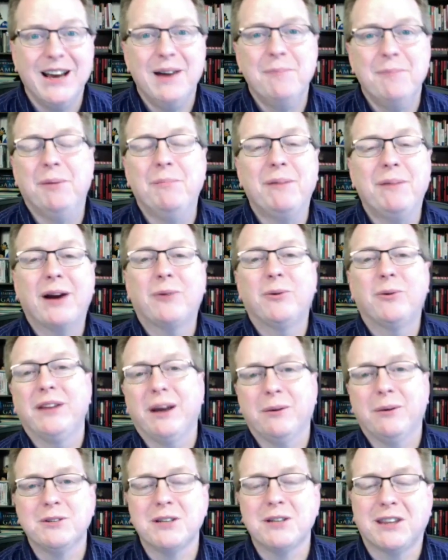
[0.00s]
but back when
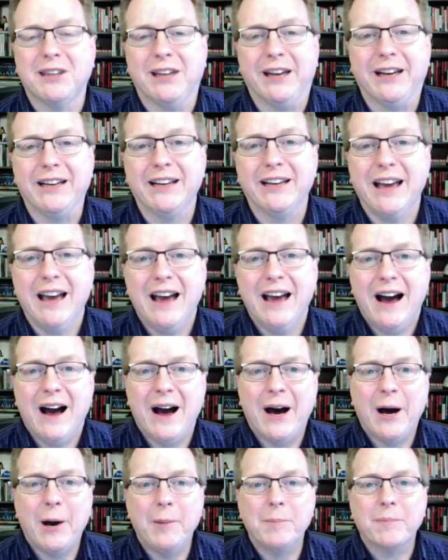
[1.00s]
that was a thing.
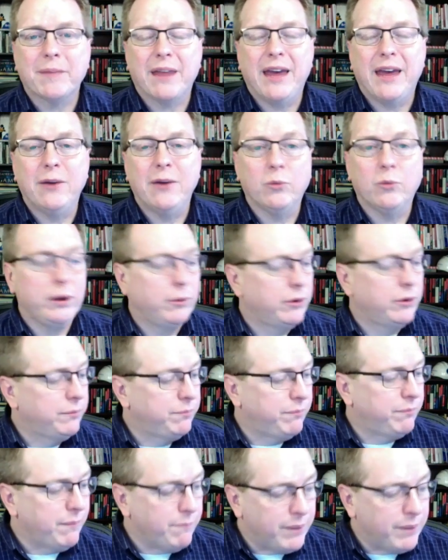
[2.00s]
And we would
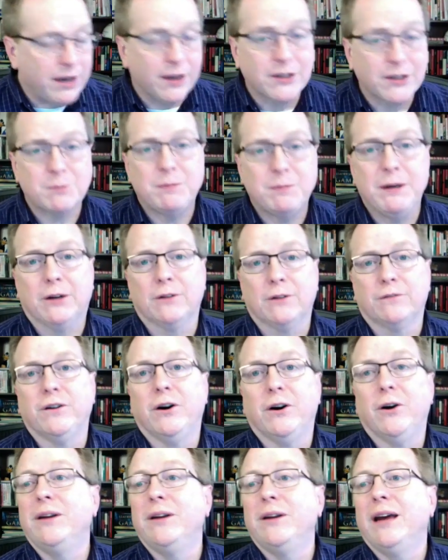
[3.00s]
be on
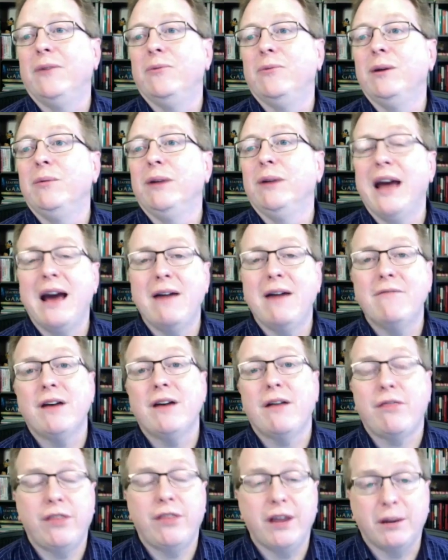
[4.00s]
speakerphone and we would have
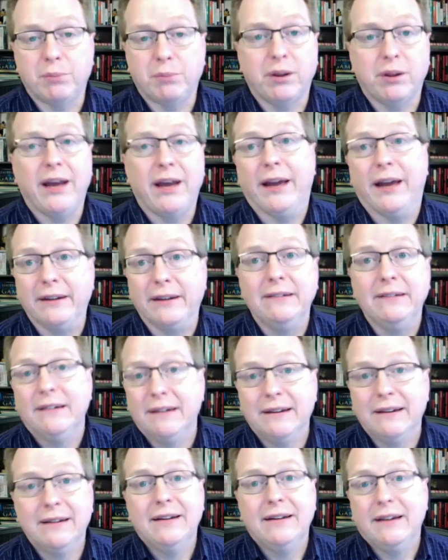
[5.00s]
that thing playing
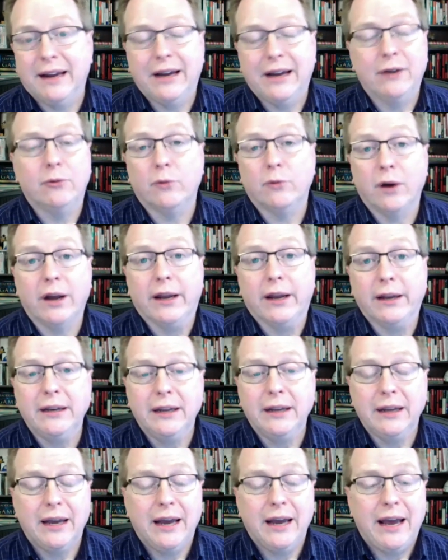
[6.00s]
and running.
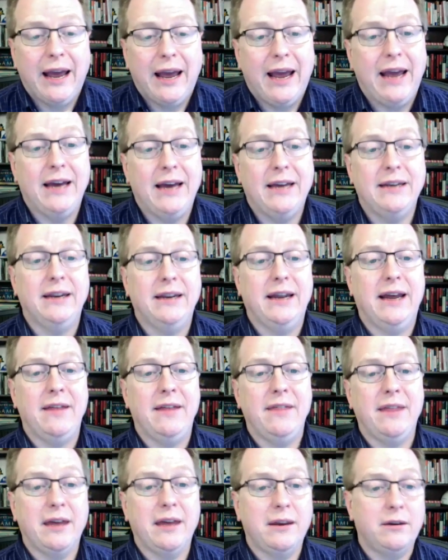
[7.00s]
And
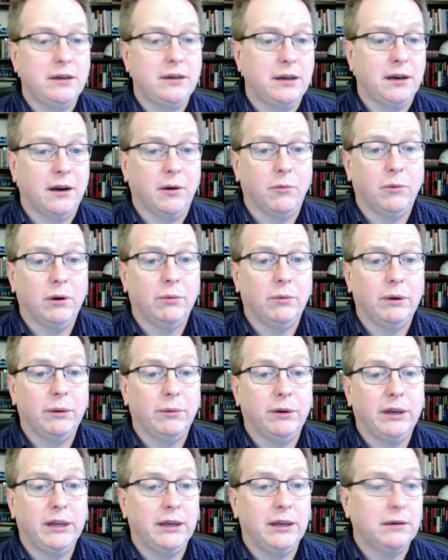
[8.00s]
then, we
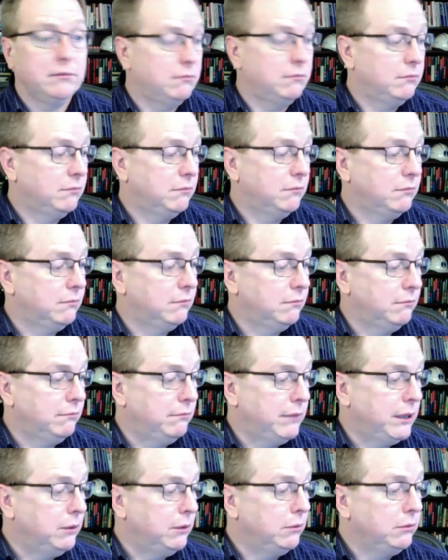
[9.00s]
would hit
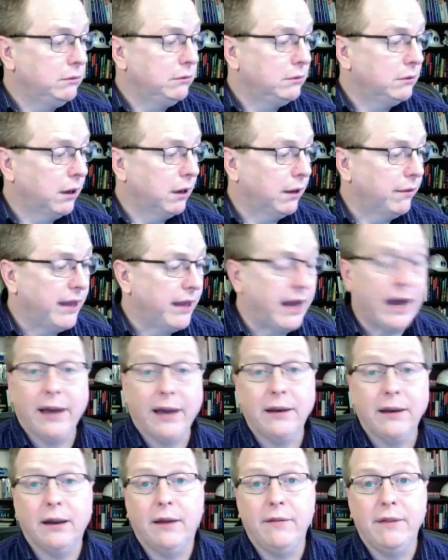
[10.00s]
mute on
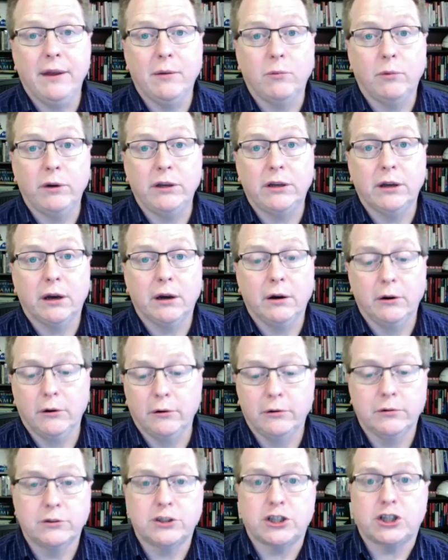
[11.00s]
that, and then we'd go,